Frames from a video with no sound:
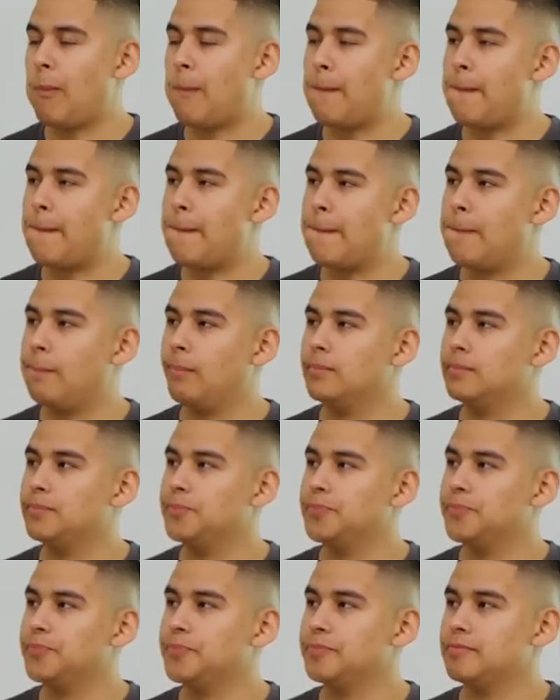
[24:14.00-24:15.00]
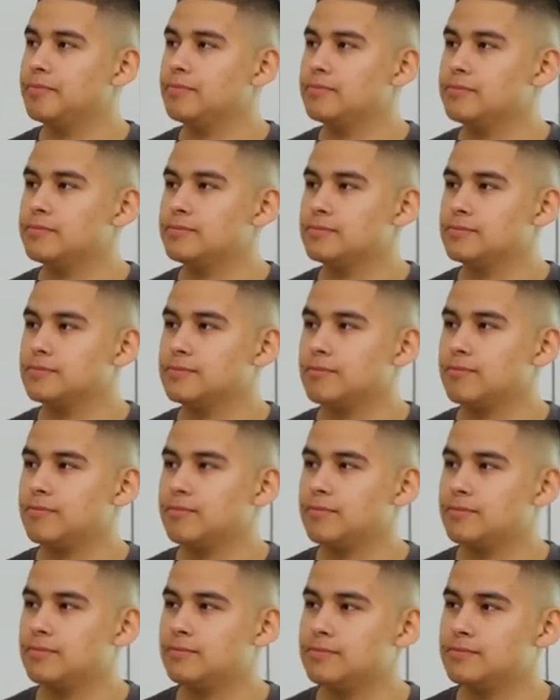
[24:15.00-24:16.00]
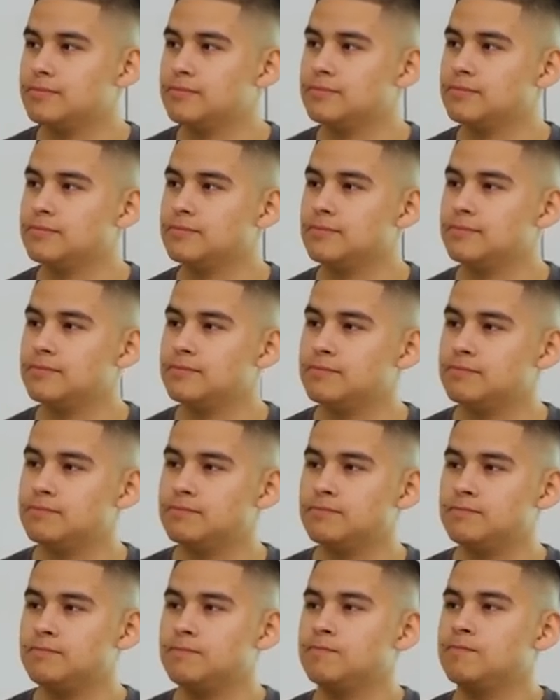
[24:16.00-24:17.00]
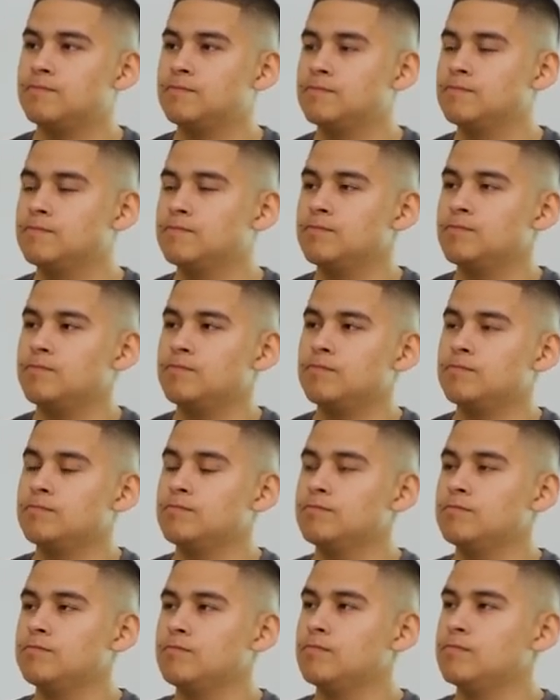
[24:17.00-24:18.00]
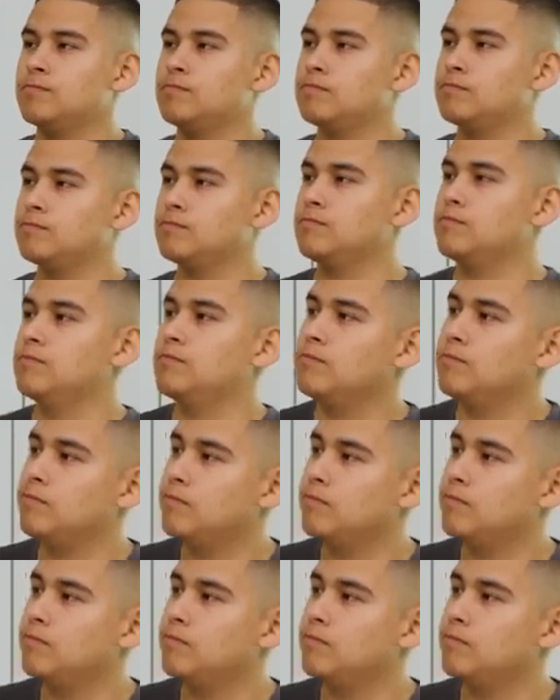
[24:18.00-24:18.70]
The person shown says nothing.